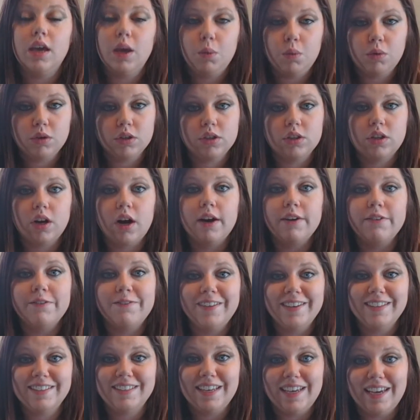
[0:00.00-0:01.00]
it will start
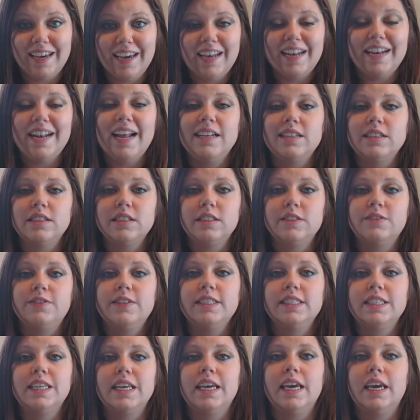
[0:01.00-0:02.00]
fizzing, and as it's
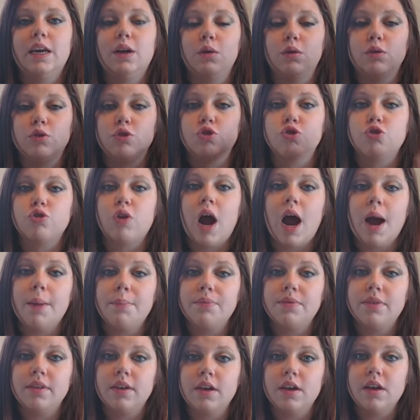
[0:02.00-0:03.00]
fizzing, it'll
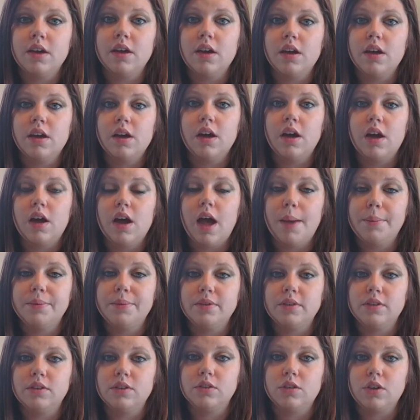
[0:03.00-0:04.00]
drop the
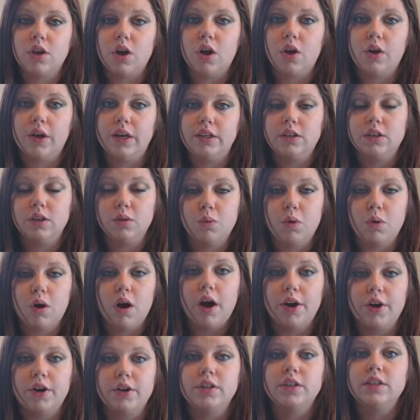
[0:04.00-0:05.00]
Epsom salt into the
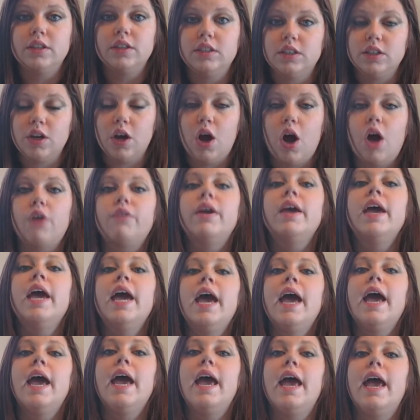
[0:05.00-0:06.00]
water to dissolve,
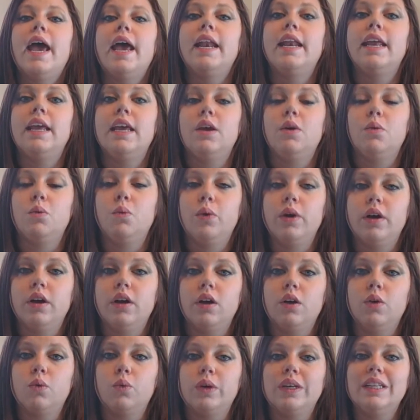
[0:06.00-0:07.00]
and it
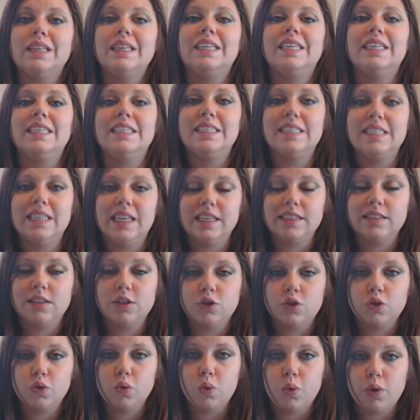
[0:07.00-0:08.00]
will release the
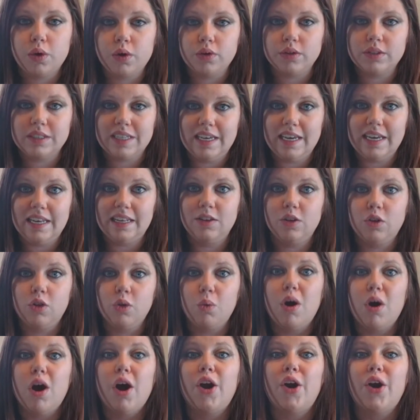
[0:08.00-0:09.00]
essential oils into
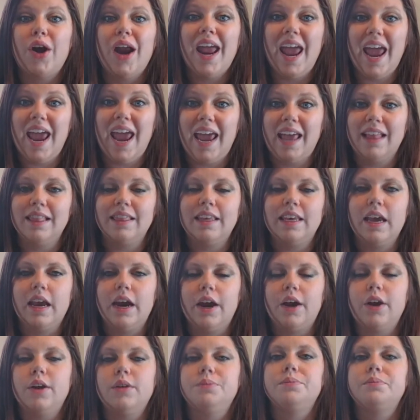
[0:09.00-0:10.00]
the water and the
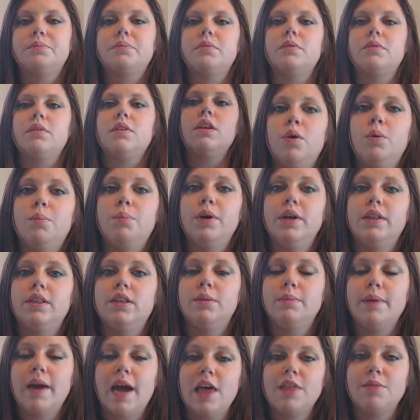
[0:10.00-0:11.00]
air. People
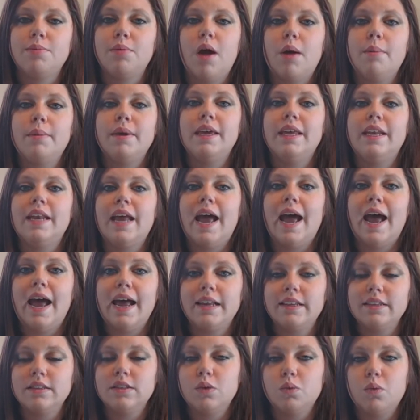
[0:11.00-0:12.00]
put their bath bomb in
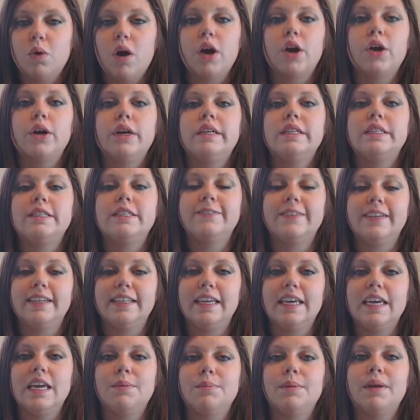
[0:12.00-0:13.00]
as the water is
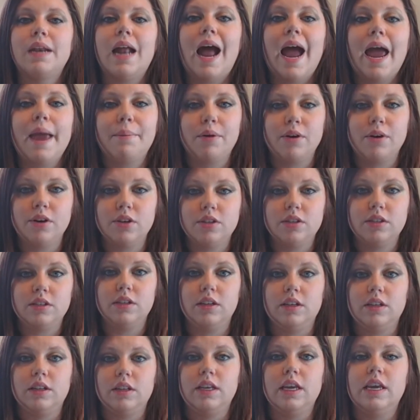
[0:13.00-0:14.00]
filling, but I
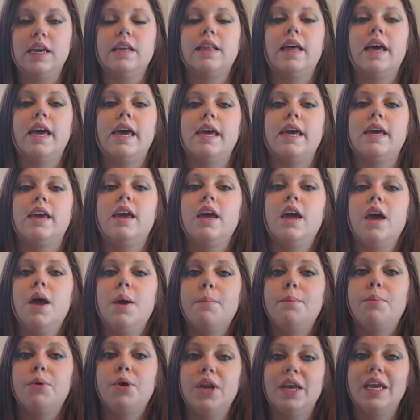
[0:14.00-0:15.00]
personally like
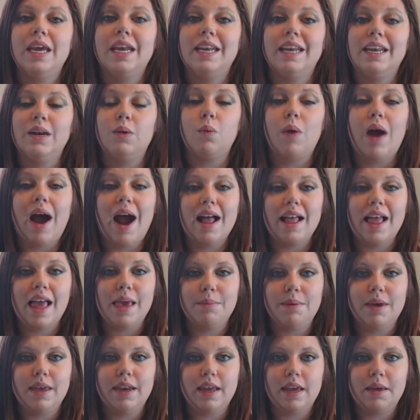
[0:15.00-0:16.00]
putting it in while
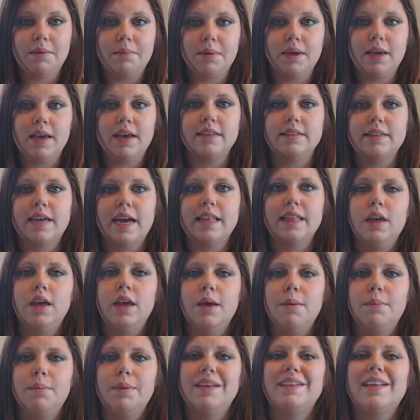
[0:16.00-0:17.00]
I'm in it because
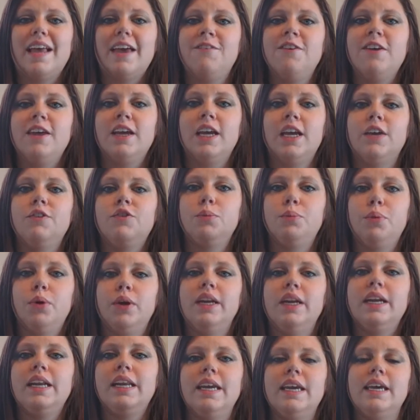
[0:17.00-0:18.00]
I feel like if you
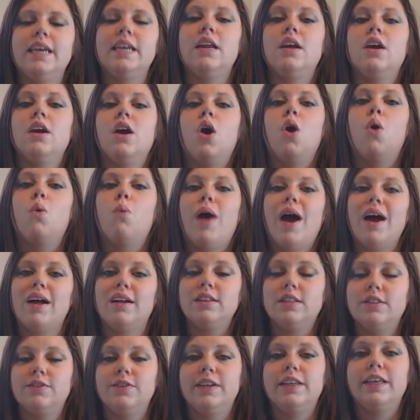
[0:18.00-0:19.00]
put it in
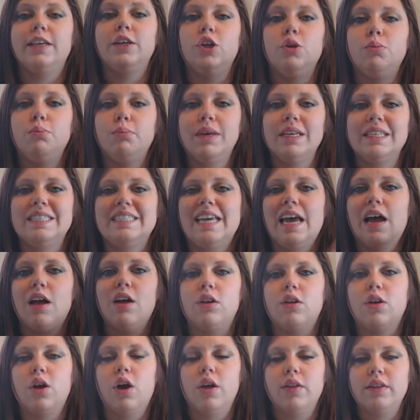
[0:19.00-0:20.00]
while it's filling, you miss
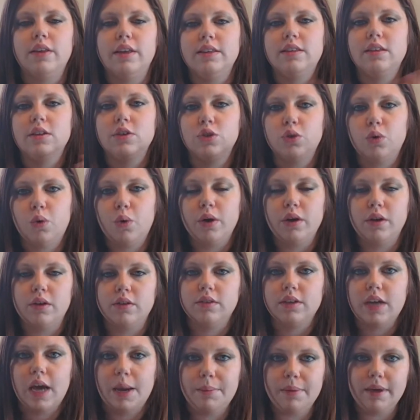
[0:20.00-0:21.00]
out on all the essential
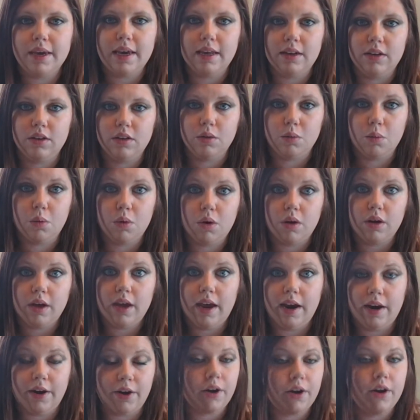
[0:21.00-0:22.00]
oils coming into the
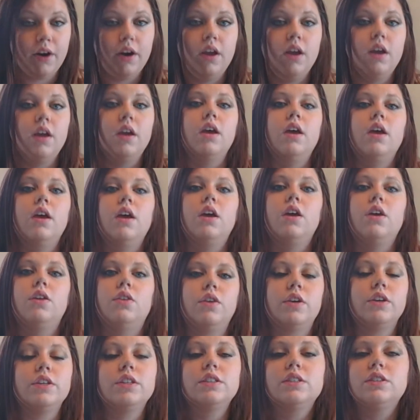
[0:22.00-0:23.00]
air.
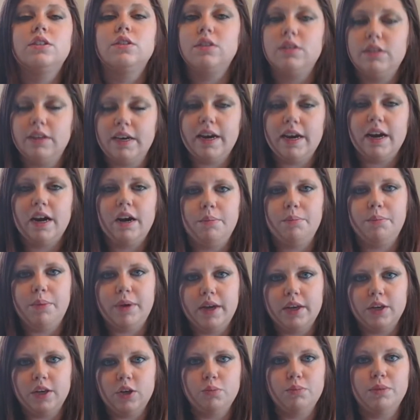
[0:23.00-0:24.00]
They're still there,
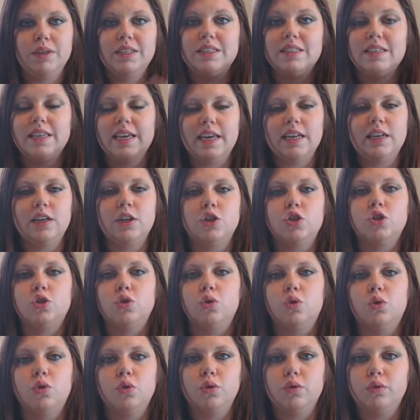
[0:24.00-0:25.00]
but you miss the
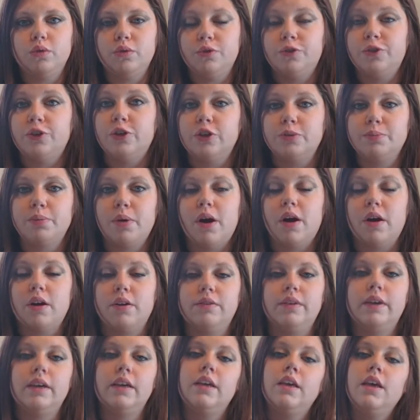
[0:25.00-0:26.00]
initial first
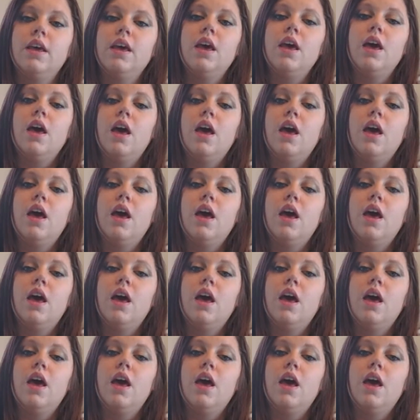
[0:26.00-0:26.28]
part of it.